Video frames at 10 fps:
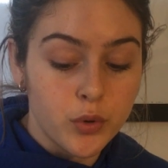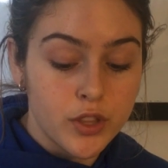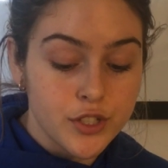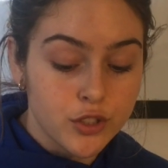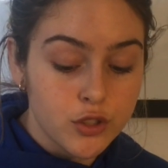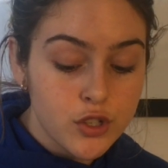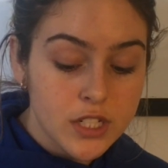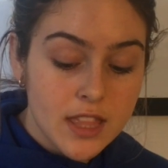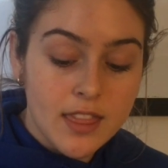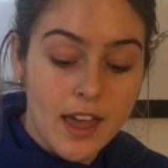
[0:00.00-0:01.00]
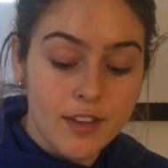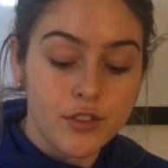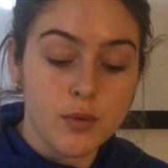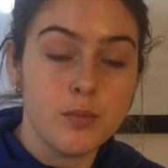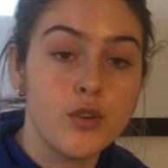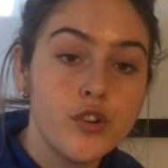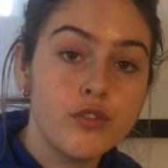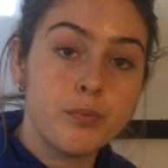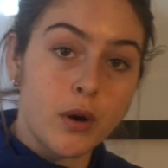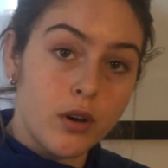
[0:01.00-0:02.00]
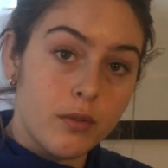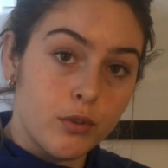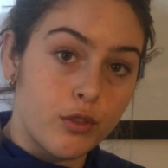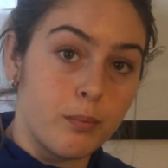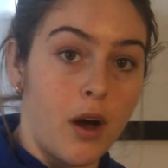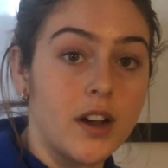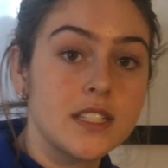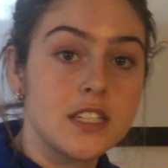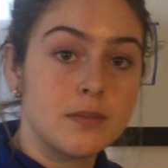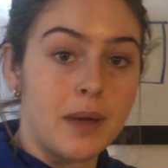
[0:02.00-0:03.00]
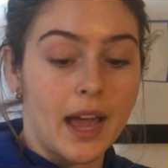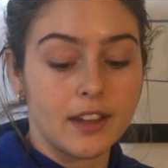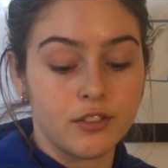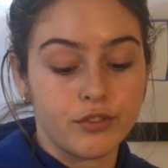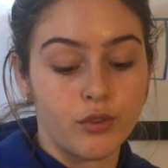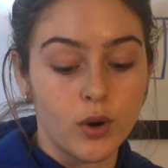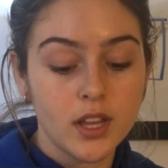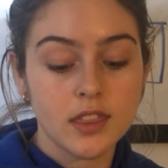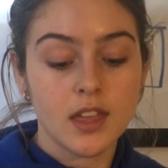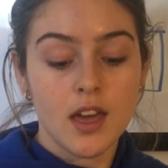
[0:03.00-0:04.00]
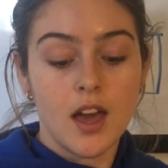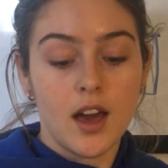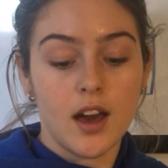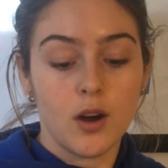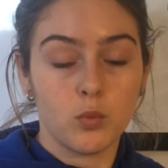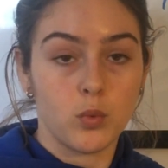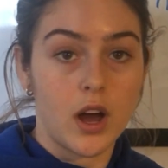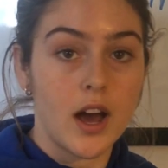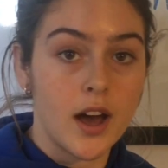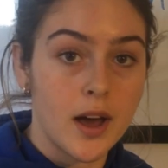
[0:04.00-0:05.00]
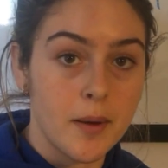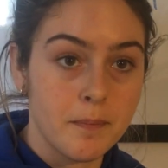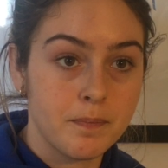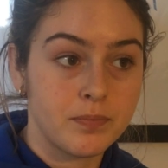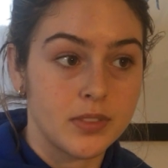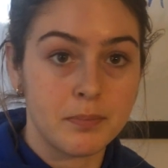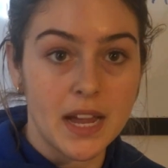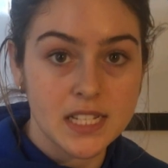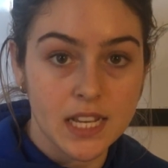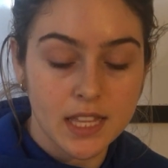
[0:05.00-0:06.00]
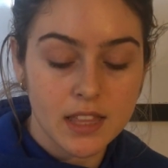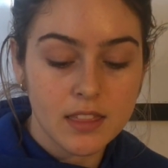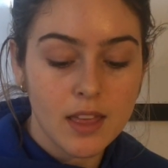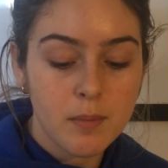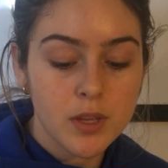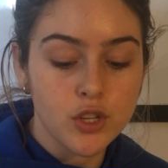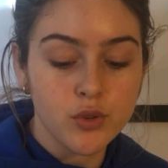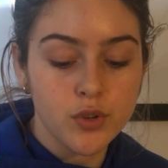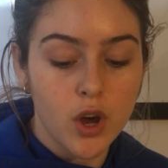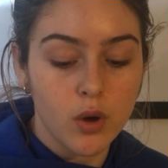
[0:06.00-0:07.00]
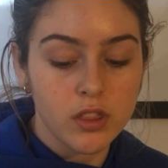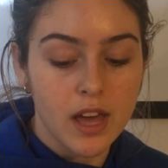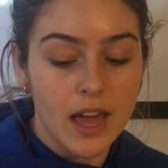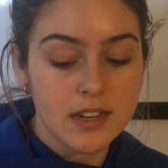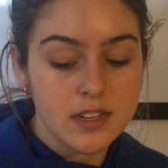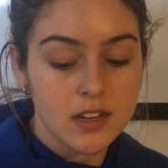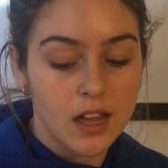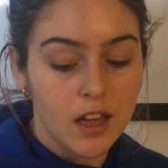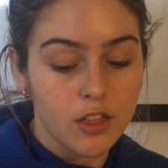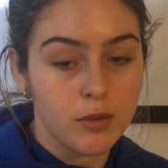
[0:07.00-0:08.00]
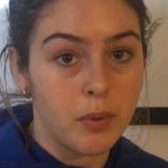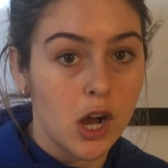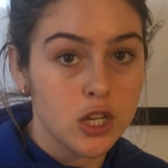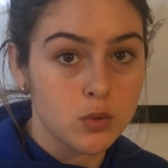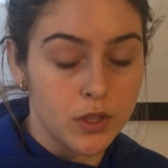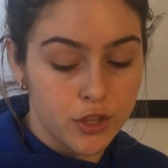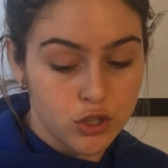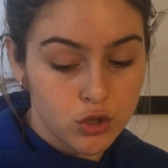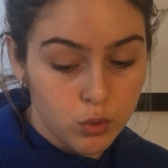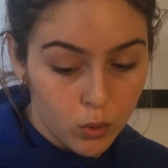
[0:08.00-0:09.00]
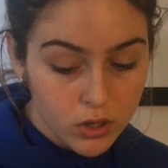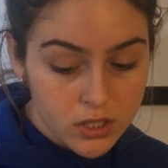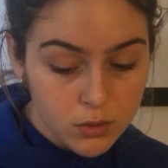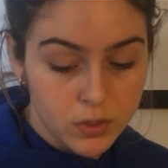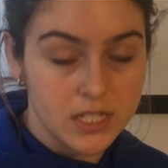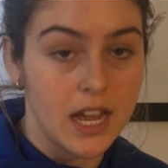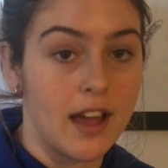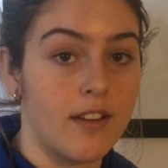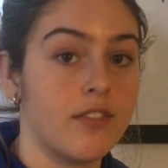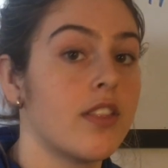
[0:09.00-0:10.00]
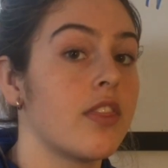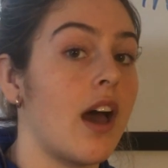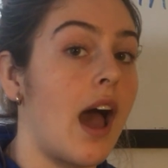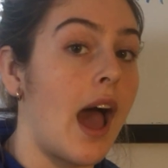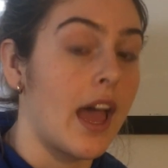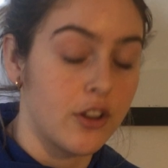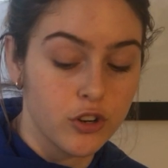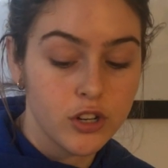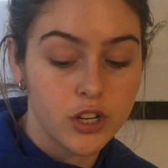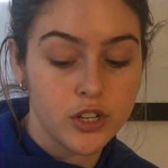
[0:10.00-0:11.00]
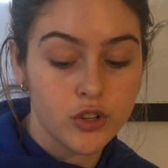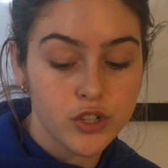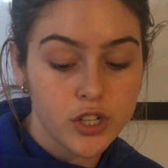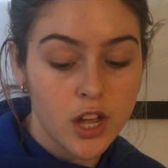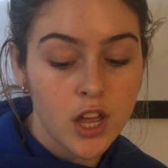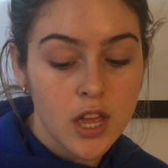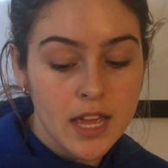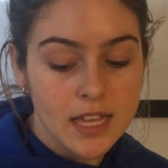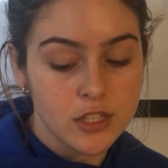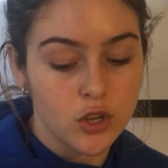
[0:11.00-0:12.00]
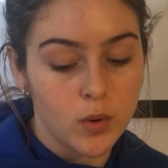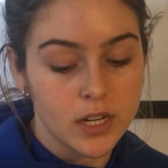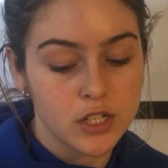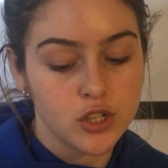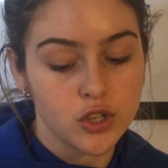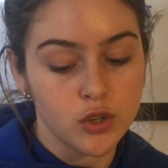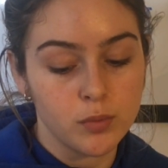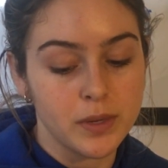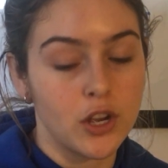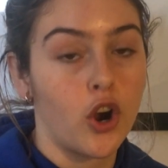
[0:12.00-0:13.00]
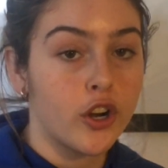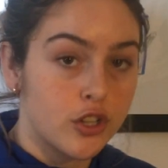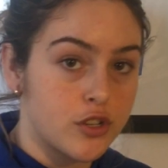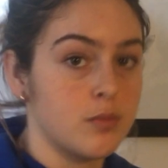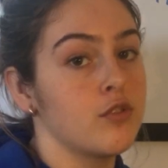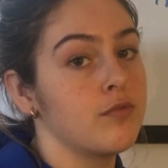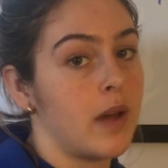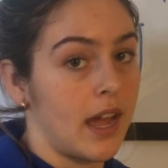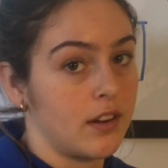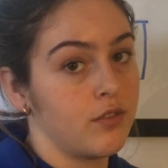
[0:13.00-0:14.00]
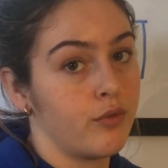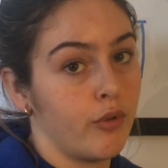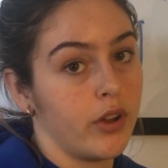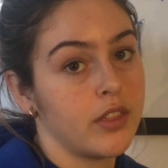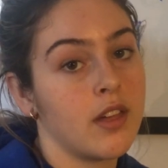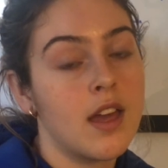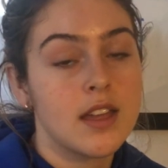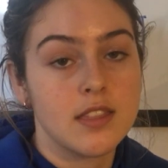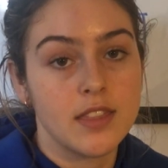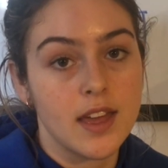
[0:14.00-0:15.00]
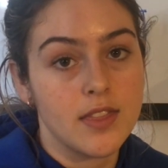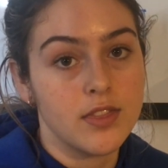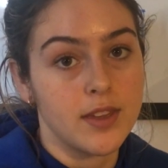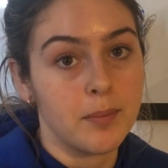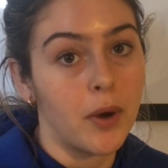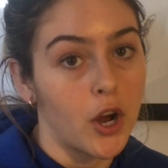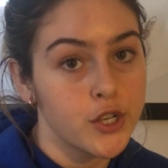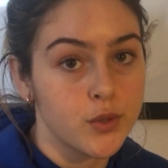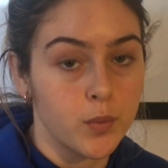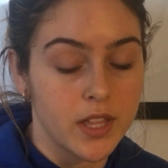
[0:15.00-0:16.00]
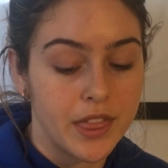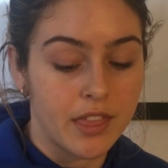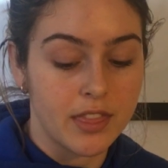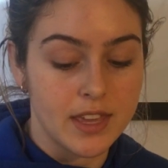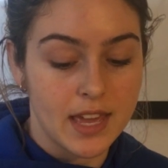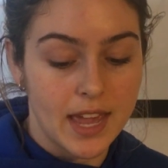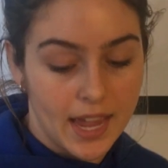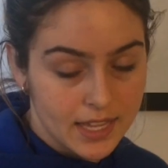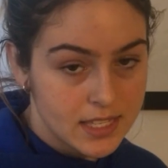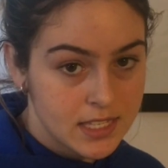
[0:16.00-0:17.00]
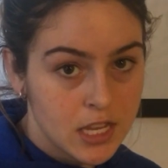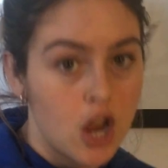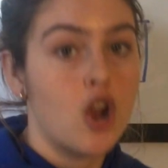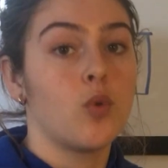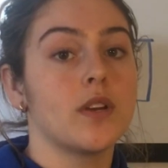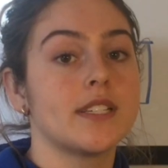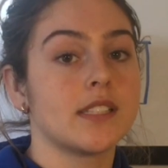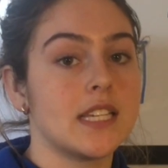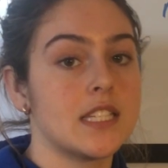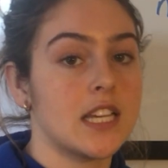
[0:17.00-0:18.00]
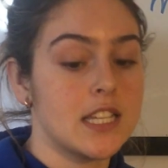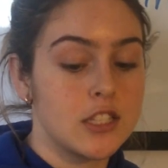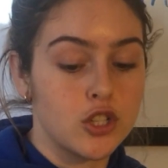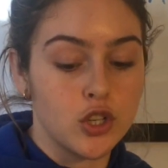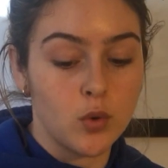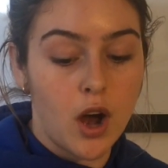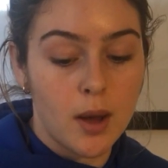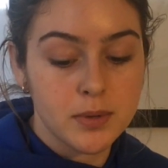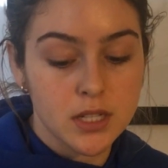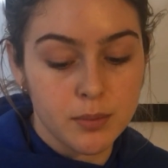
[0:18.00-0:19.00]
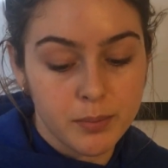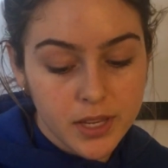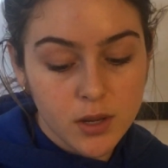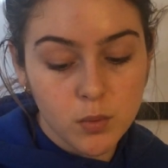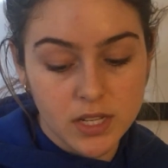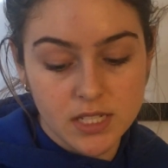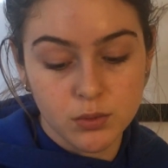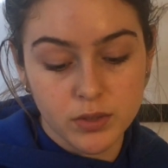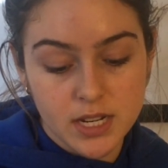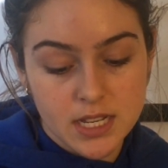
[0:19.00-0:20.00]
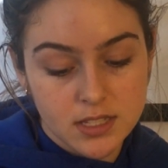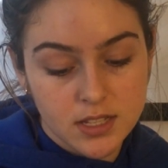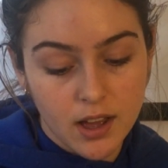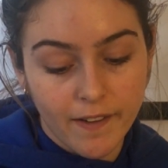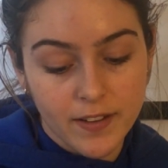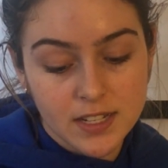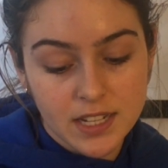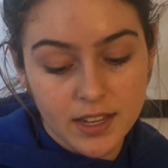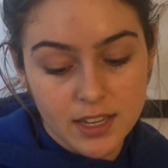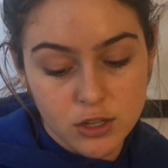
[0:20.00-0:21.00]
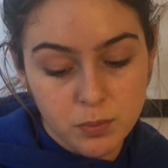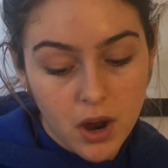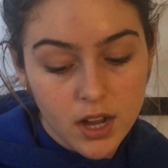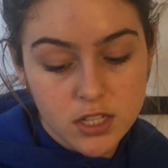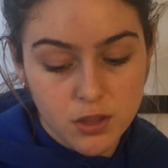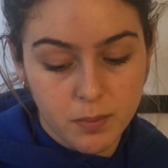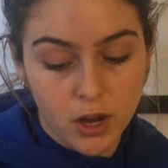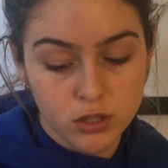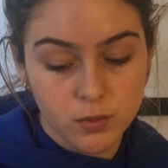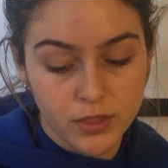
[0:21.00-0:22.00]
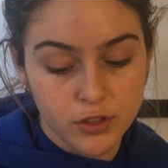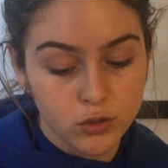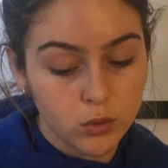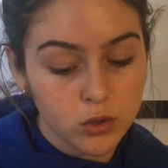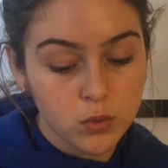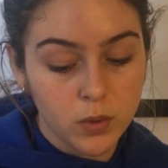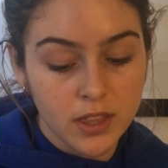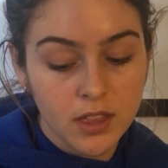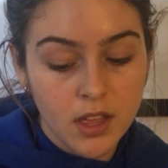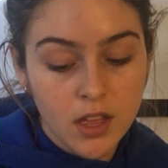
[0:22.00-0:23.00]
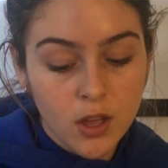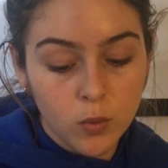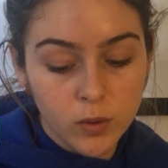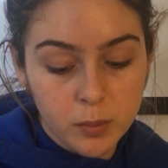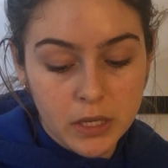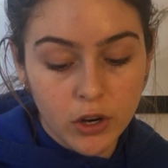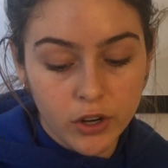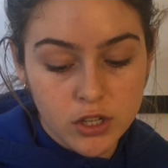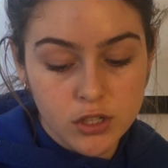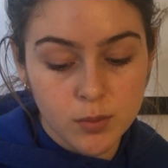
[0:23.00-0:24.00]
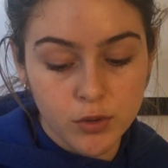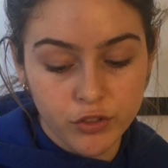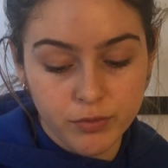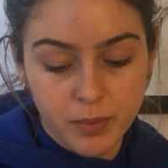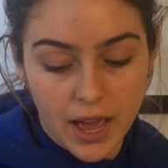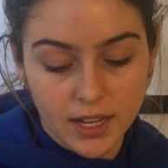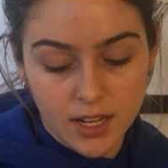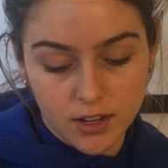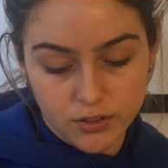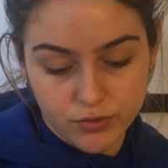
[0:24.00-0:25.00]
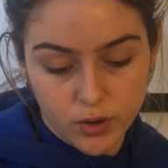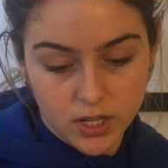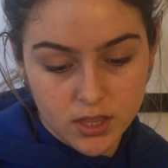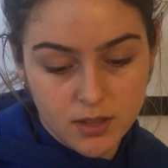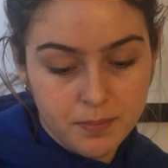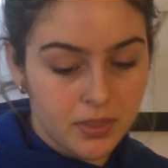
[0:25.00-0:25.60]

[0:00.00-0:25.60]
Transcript: the solution that if you move both boxes back and forth by shaking them, you know that the box with the tools, which have the higher inertia, is going to be harder to move back and forth than the box with the ants, which leads us to option B, which reads, shake each box. The box with the tools will be harder to move back and forth.